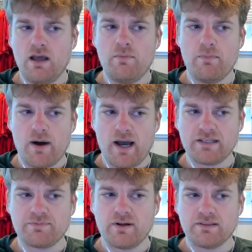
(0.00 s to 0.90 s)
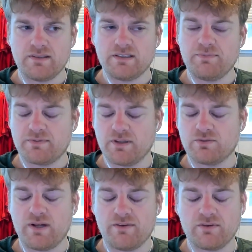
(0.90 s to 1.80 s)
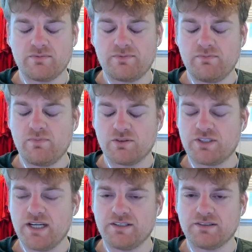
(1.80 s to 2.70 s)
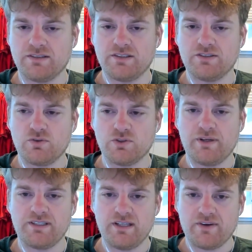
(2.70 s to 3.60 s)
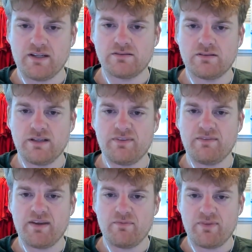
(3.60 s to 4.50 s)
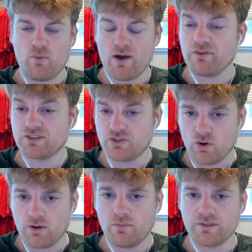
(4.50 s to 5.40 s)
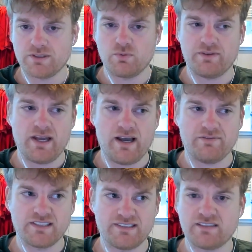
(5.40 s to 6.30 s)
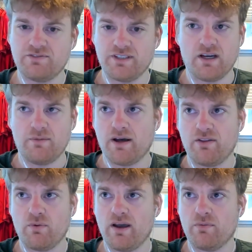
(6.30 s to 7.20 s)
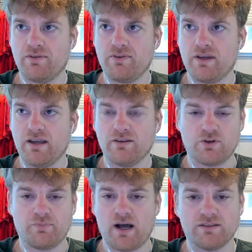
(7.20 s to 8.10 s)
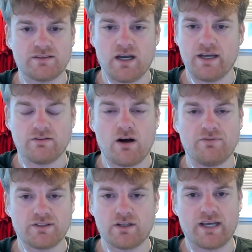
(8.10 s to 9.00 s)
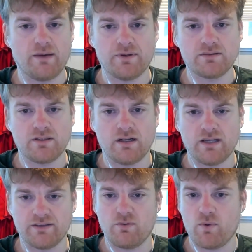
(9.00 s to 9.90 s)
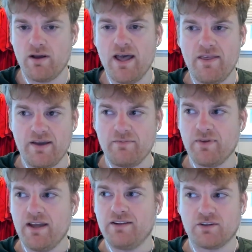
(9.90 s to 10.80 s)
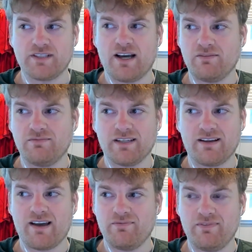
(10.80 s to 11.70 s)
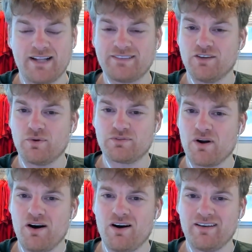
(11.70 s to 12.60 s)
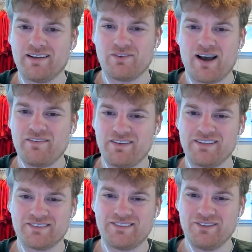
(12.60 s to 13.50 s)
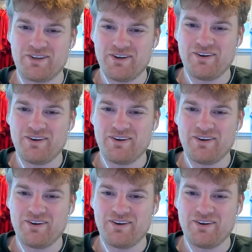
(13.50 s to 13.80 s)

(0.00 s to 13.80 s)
My experience, and this has been experience whenever there's changes, is these schools play defense. They weather the storm, which is what they have successfully done, by the way, with the Israel-Palestine conflicts on campus. Like, they turns out, like, Nate Silver was wrong. Like, the Ivy Leagues are still doing